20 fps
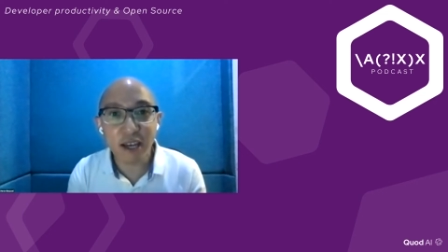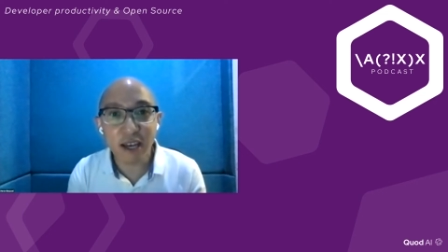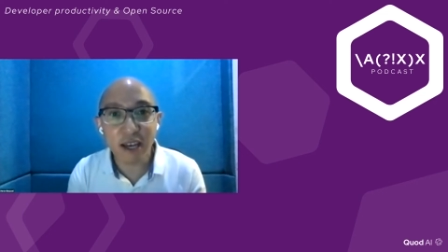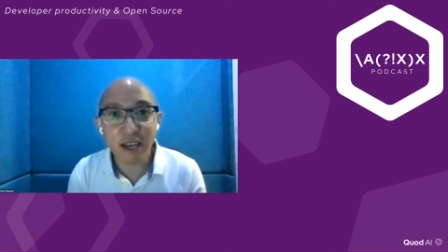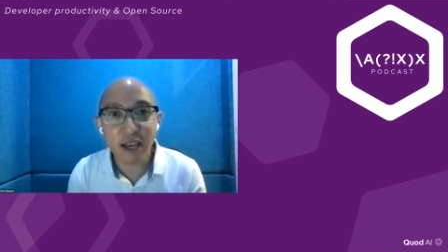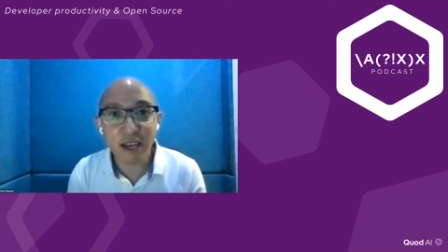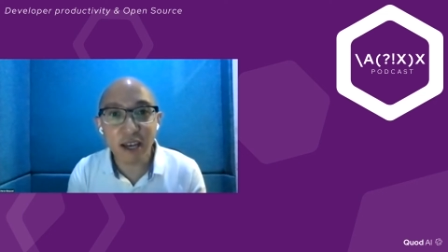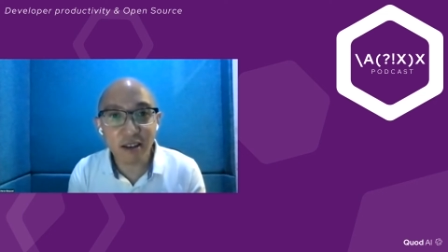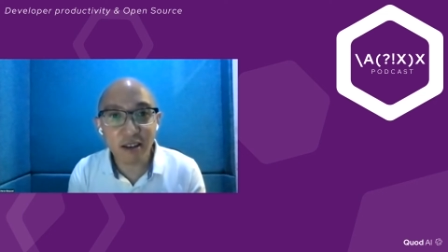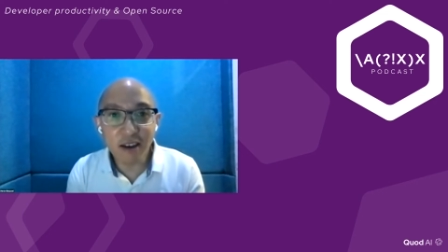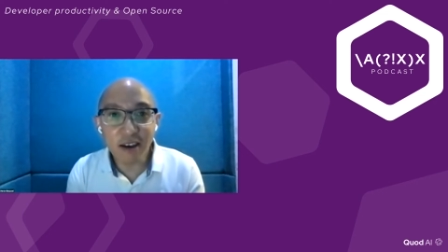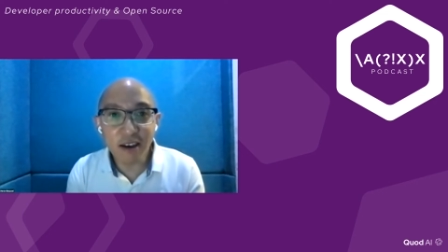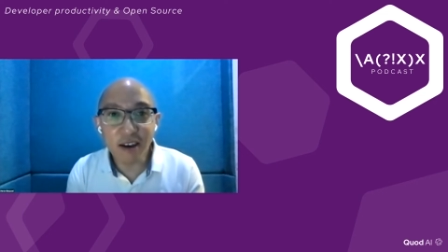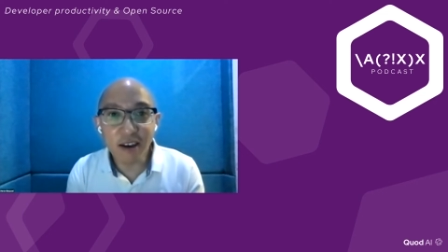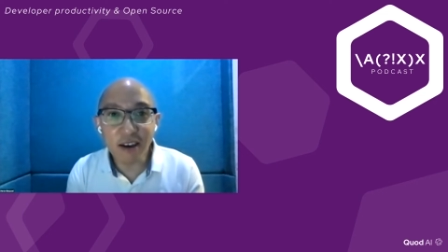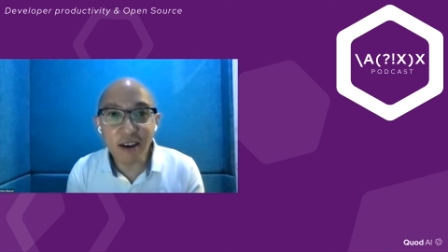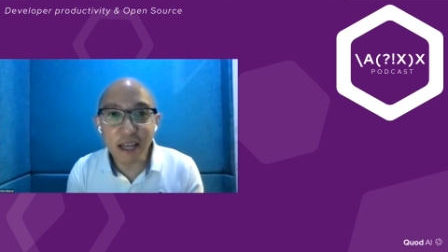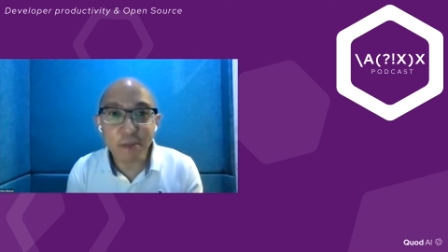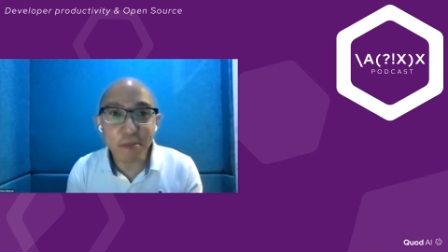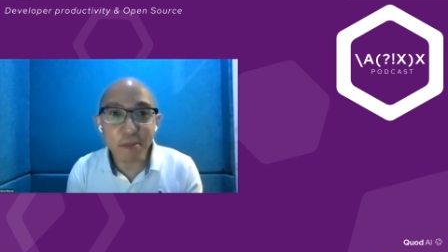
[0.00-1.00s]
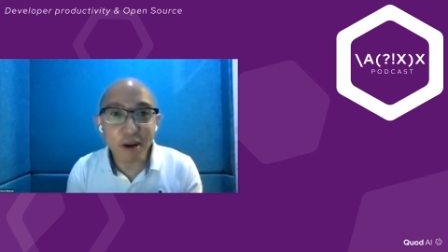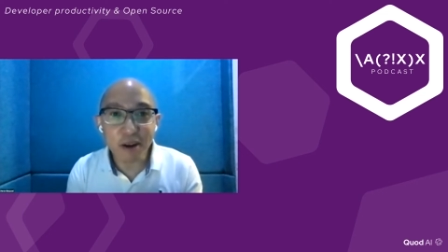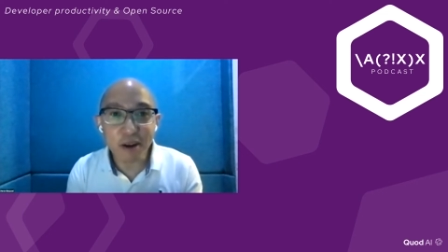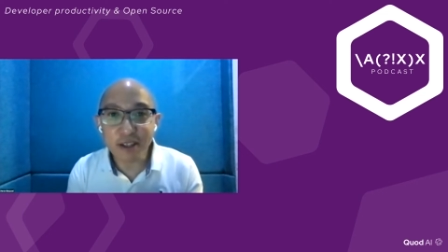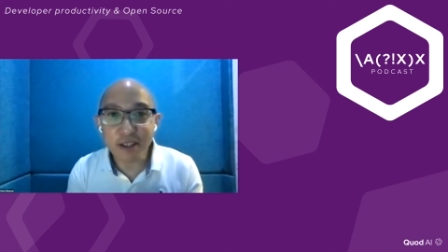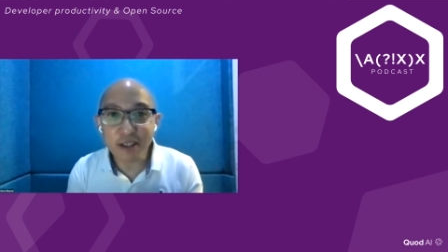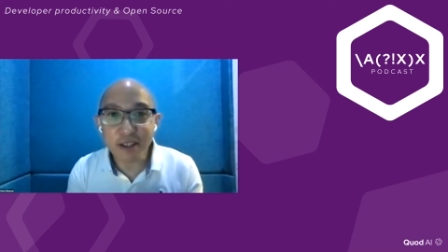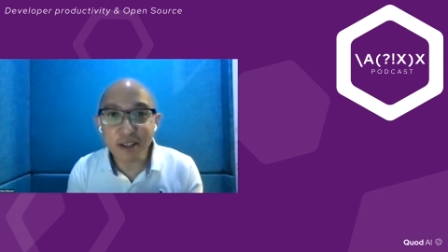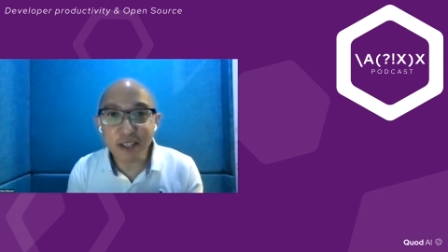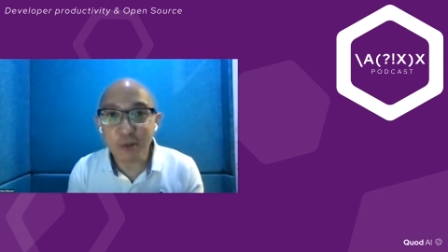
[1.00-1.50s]
that
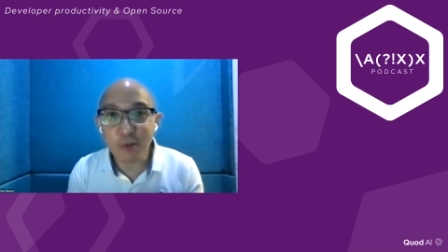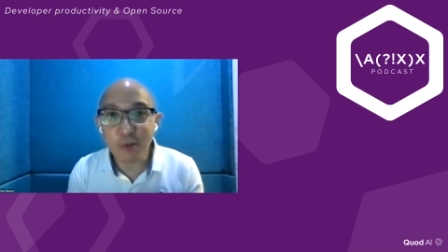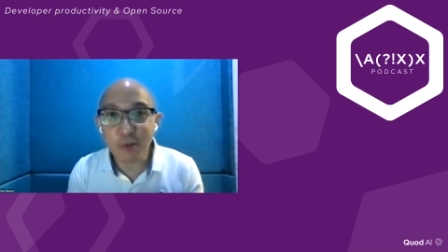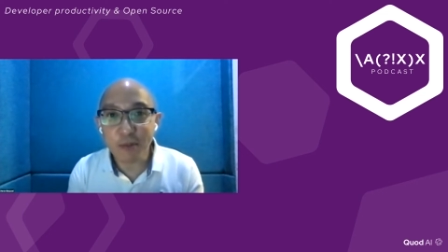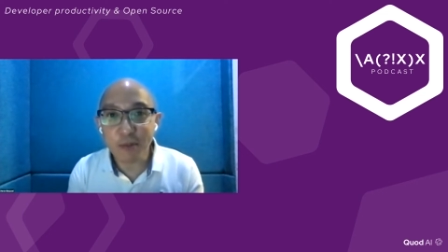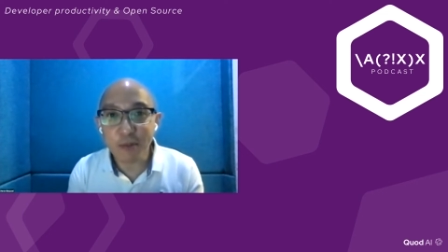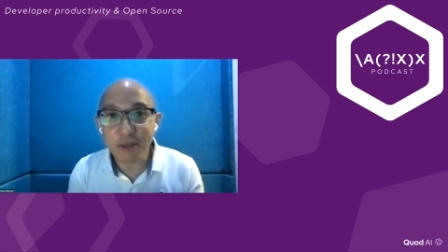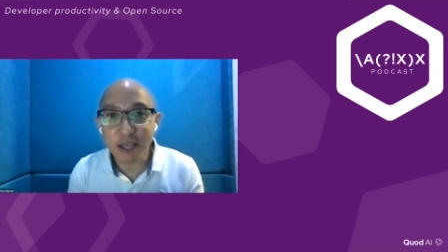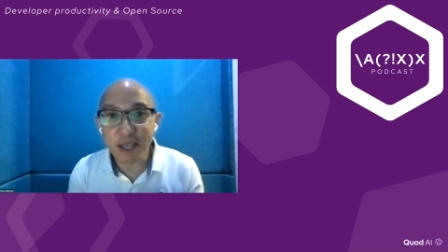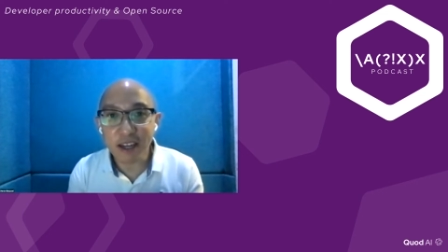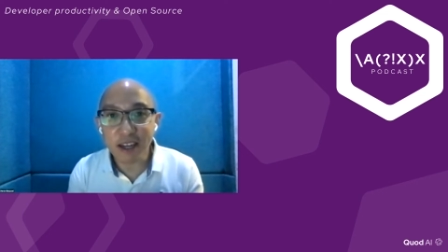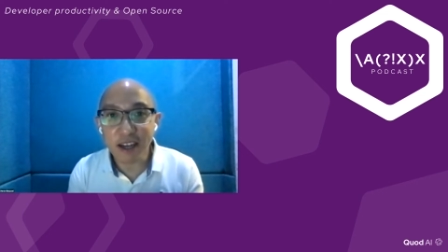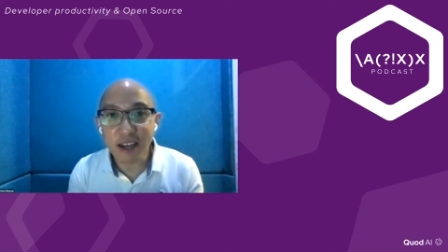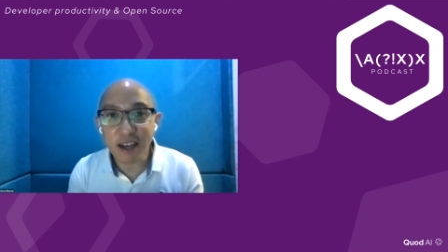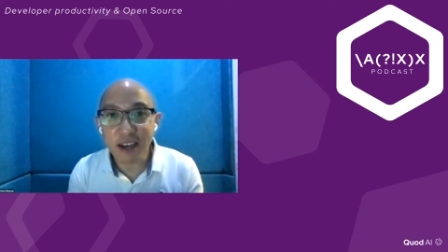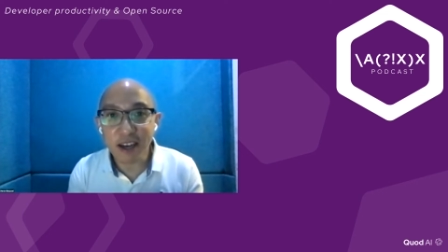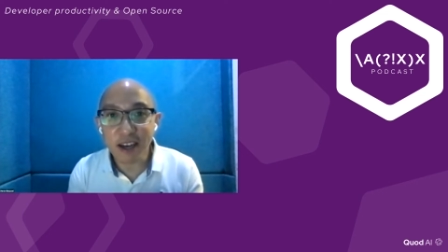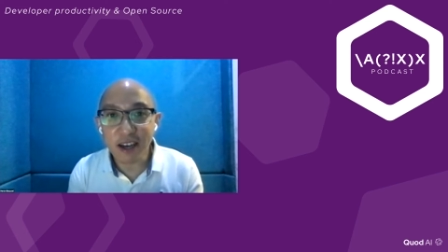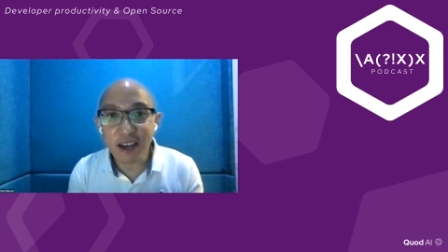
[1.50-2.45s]
InboxKitten website,